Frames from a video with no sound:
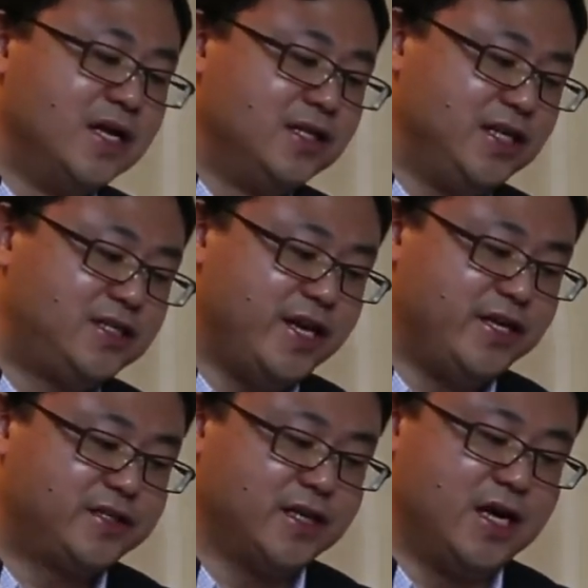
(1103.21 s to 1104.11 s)
This
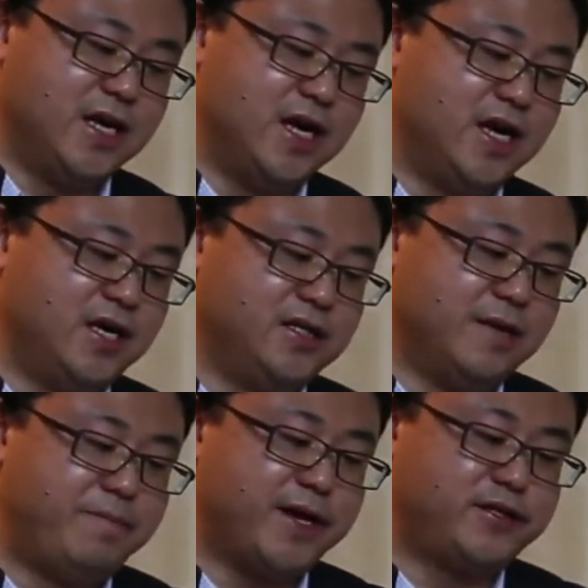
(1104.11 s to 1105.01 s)
is
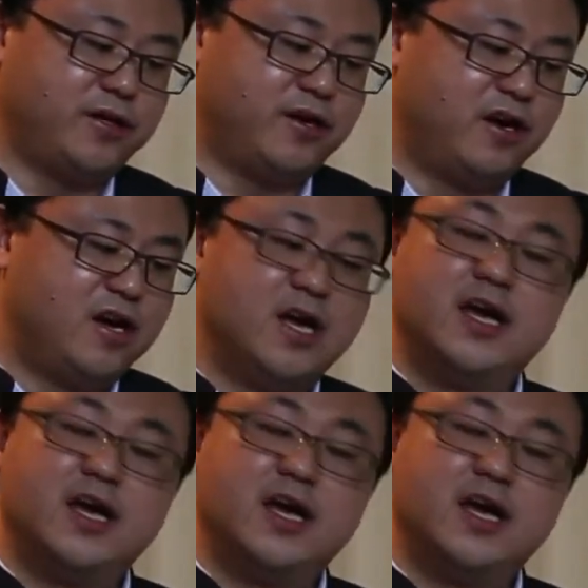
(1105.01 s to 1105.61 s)
the picture.